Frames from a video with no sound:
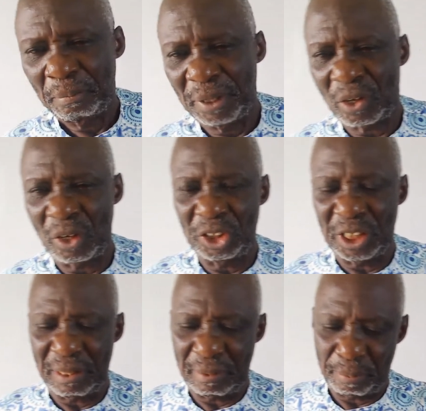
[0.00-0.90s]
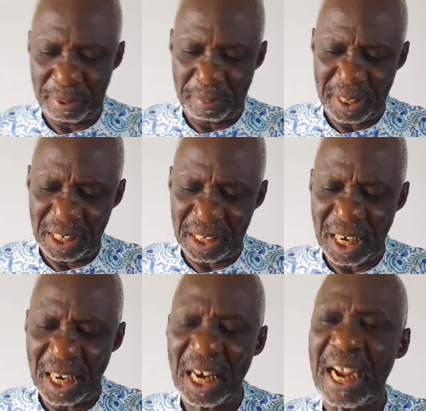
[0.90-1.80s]
because the
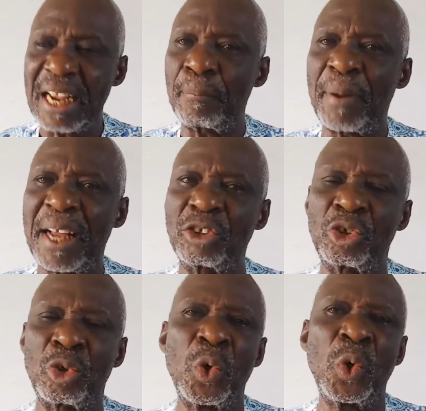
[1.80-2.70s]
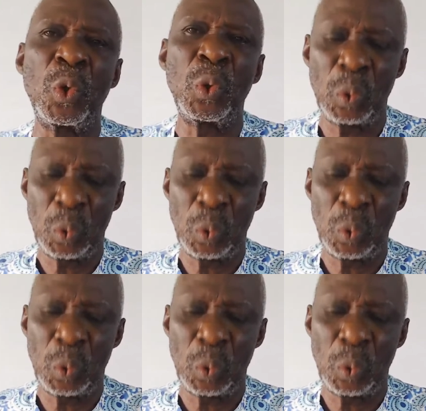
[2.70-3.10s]
perpendicular line passed through